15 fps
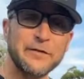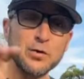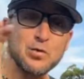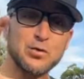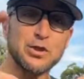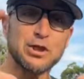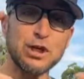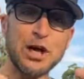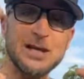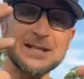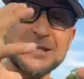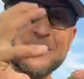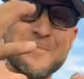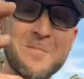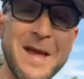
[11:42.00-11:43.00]
if you
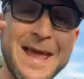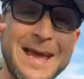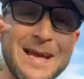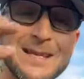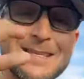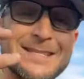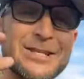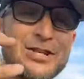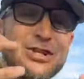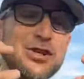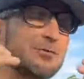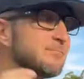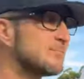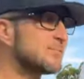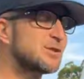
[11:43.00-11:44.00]
just make
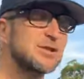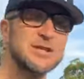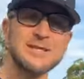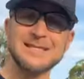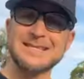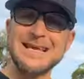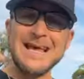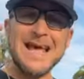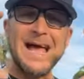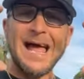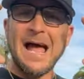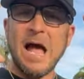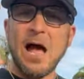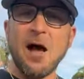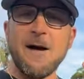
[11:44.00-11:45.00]
just
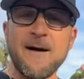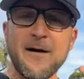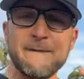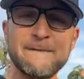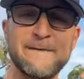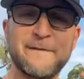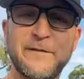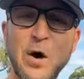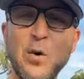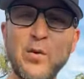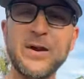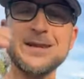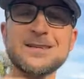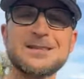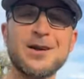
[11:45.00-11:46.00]

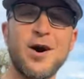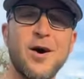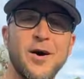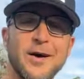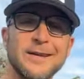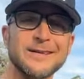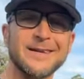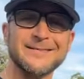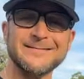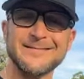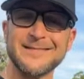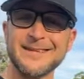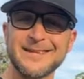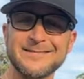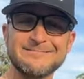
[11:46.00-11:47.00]
focus on
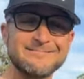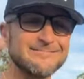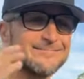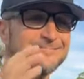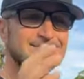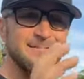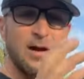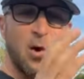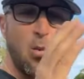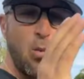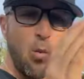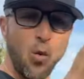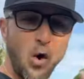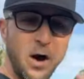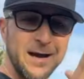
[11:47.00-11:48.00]

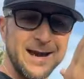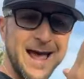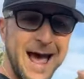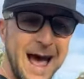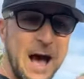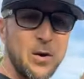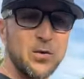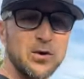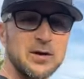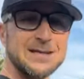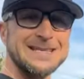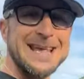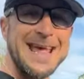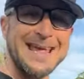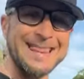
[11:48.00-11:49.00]
1 hour
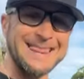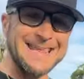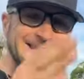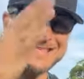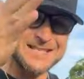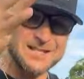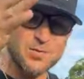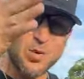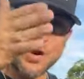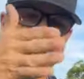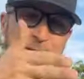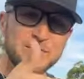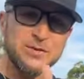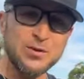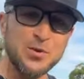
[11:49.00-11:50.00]
a day. This is
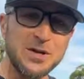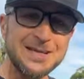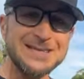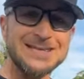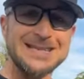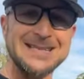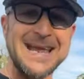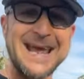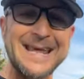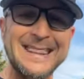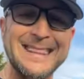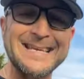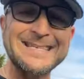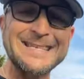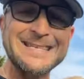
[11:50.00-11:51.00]
what I'm doing
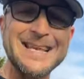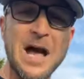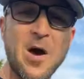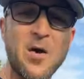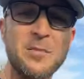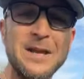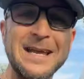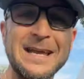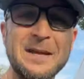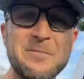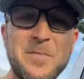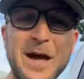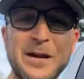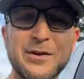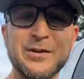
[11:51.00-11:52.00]
today. This is how I'm
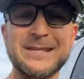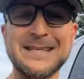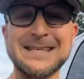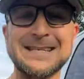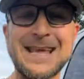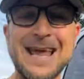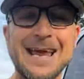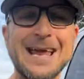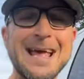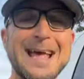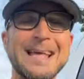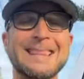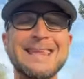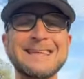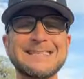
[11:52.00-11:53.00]
getting better today.
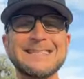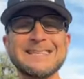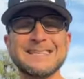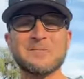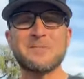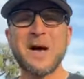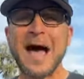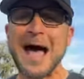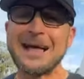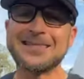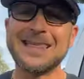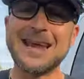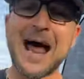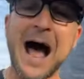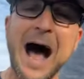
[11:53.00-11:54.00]
This is the
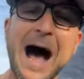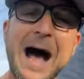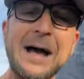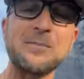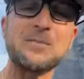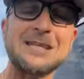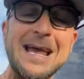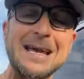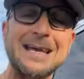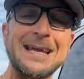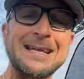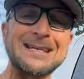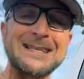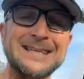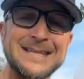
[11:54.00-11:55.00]
path that I'm
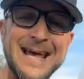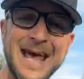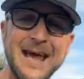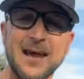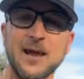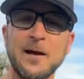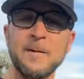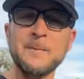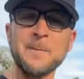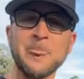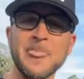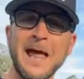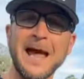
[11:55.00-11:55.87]
taking today.